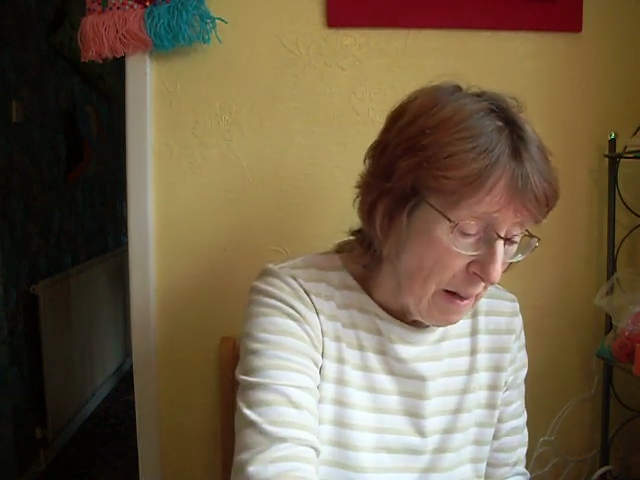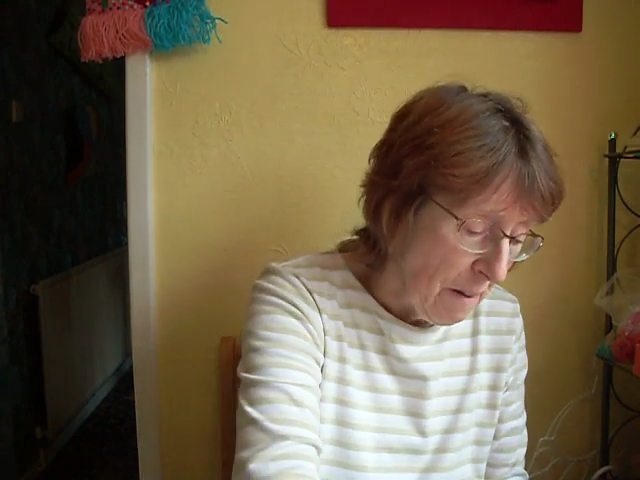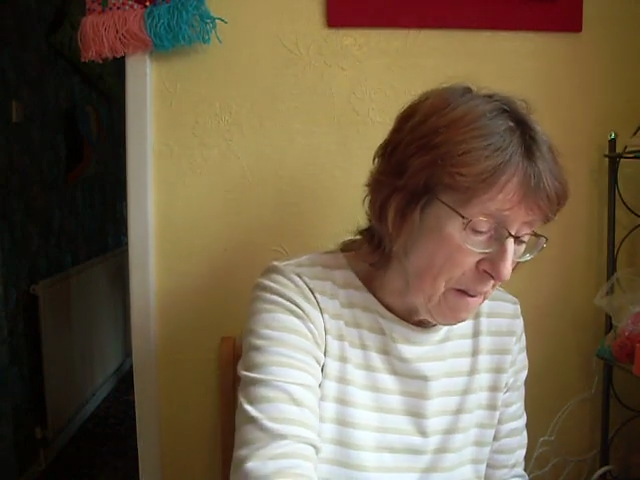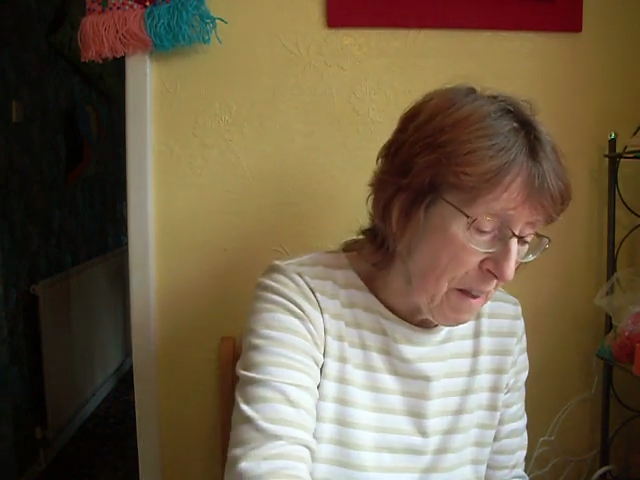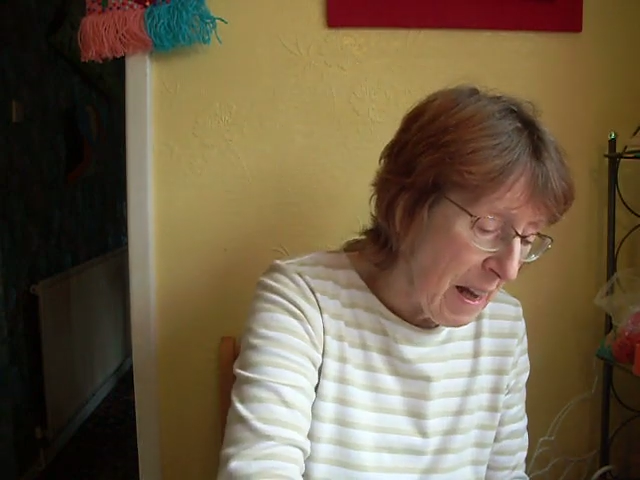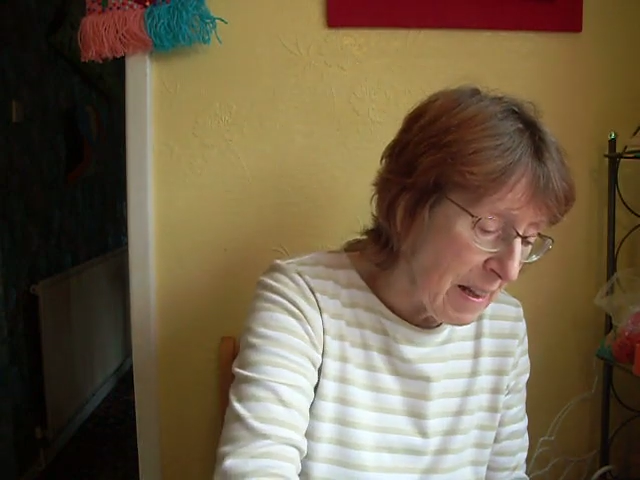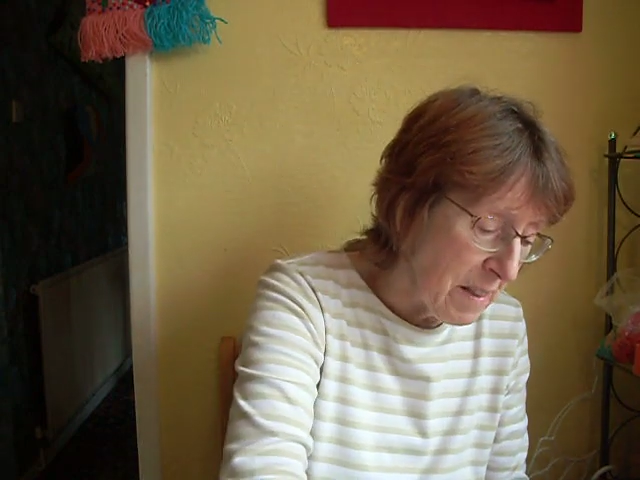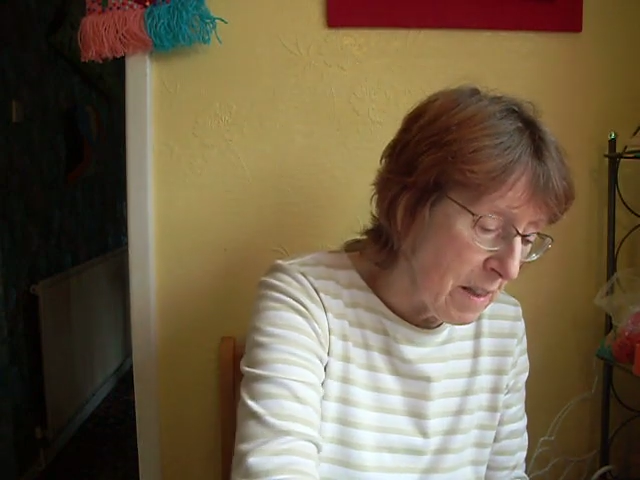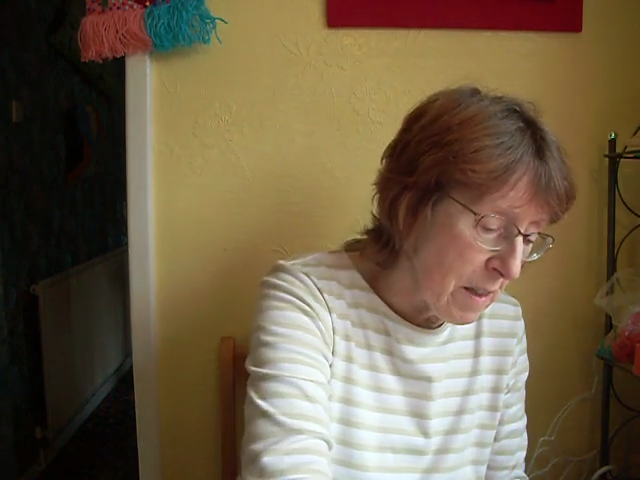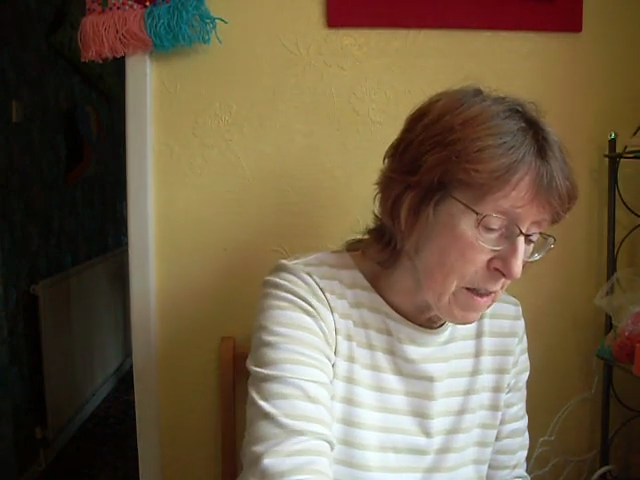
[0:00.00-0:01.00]
And
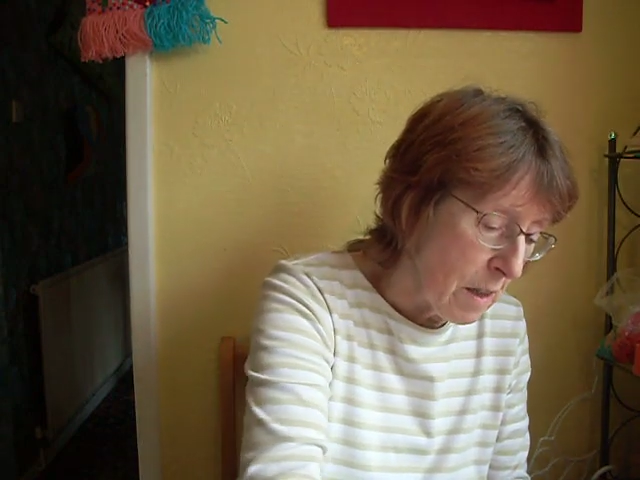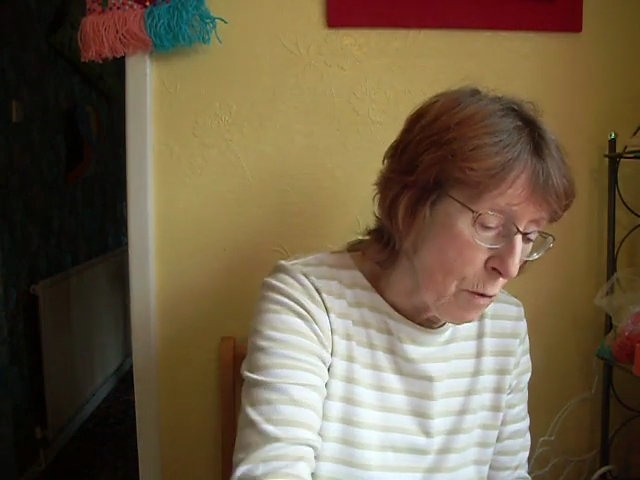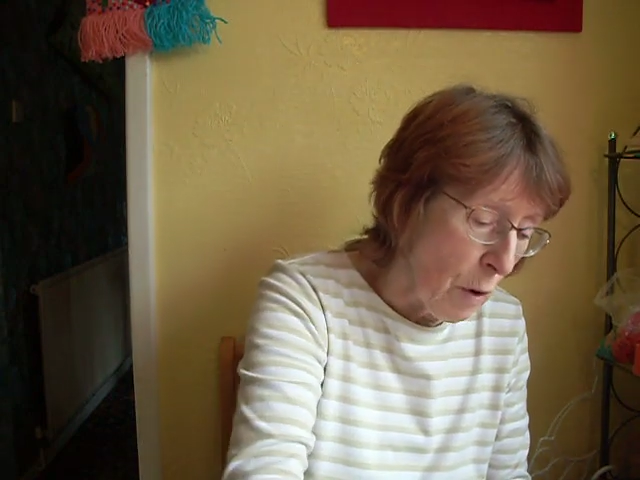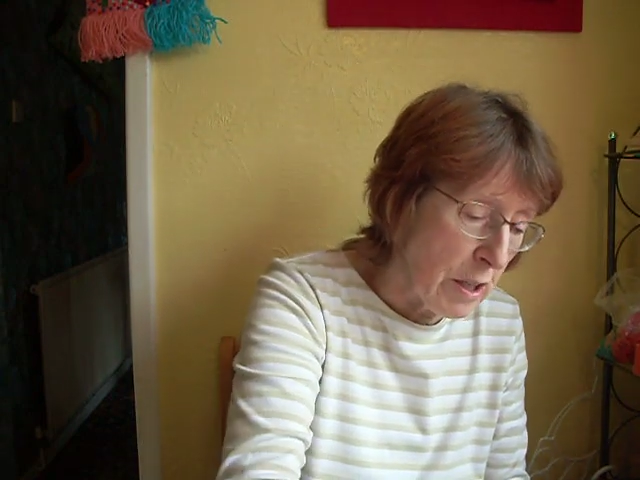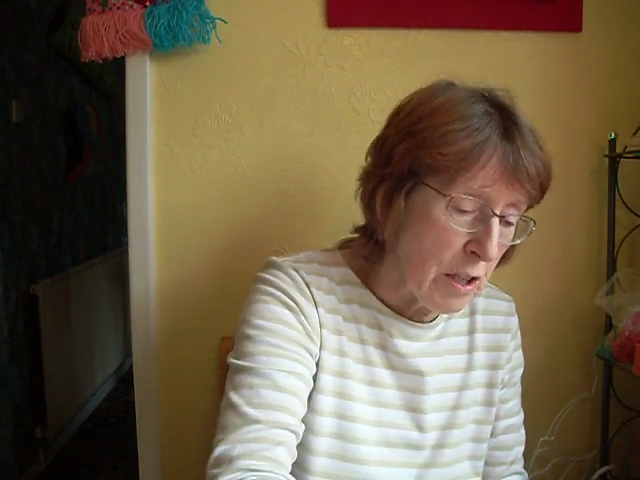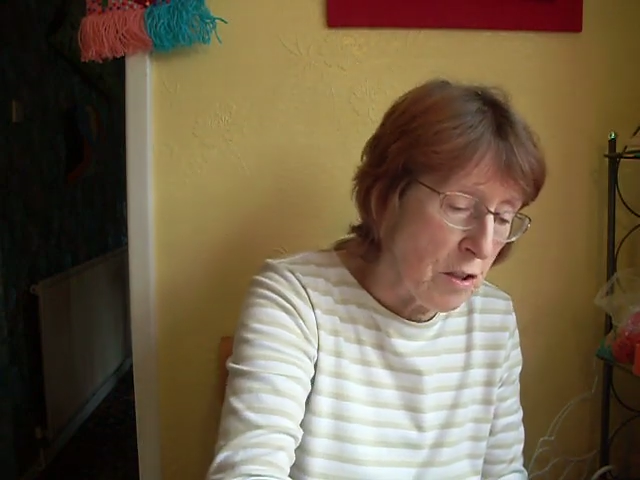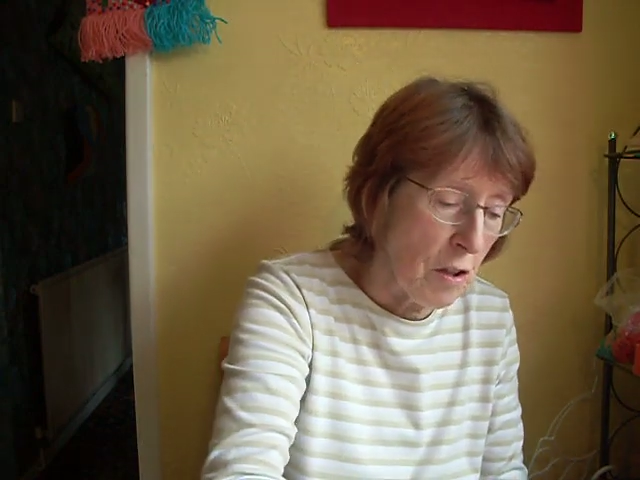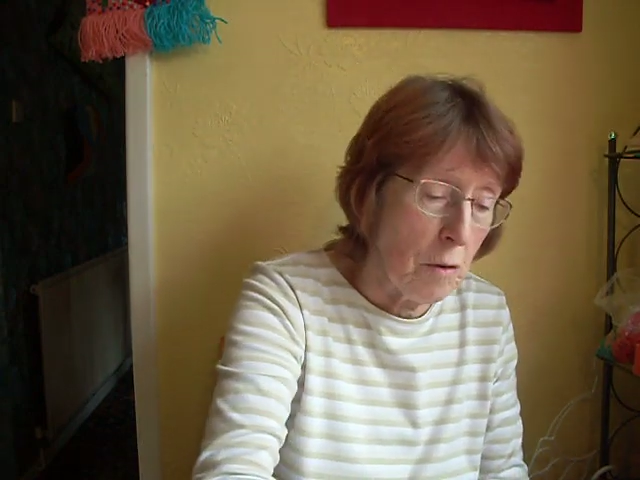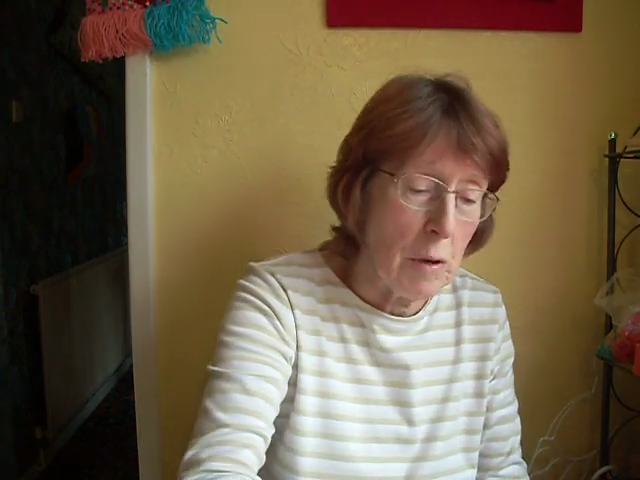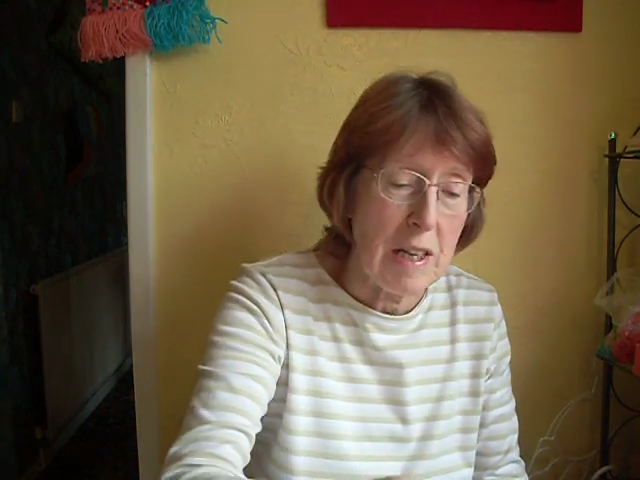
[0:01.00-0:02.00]
then what you
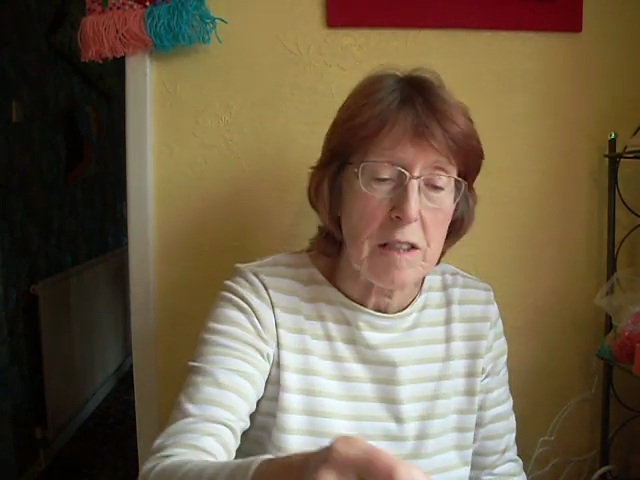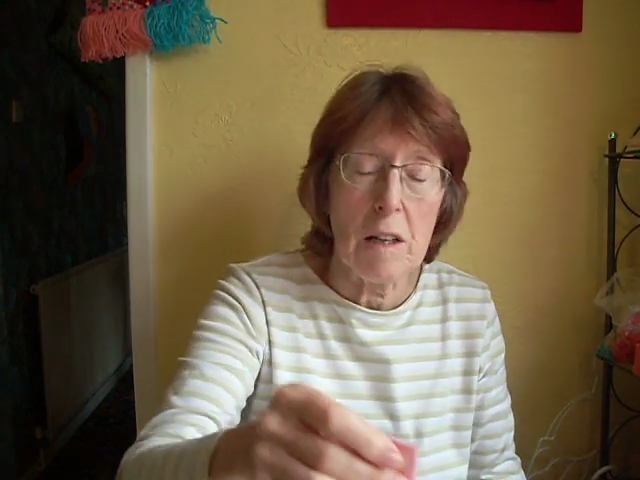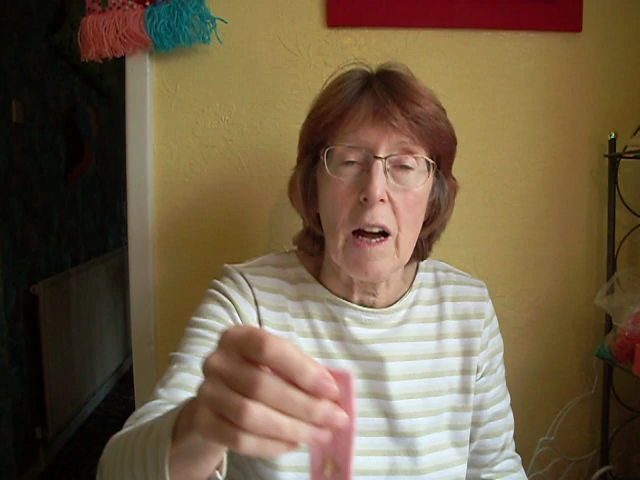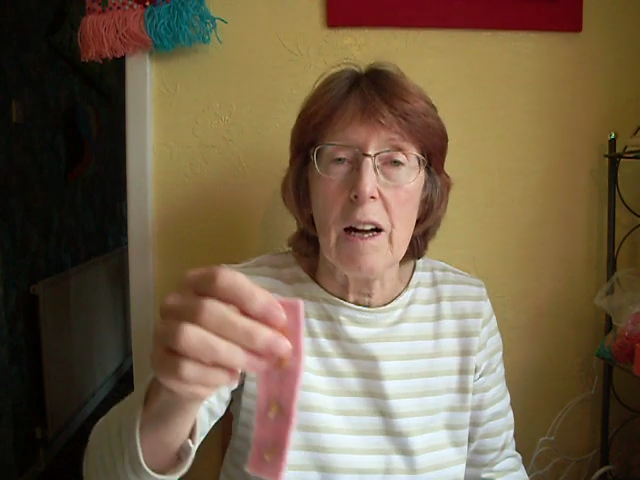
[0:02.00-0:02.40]
do is,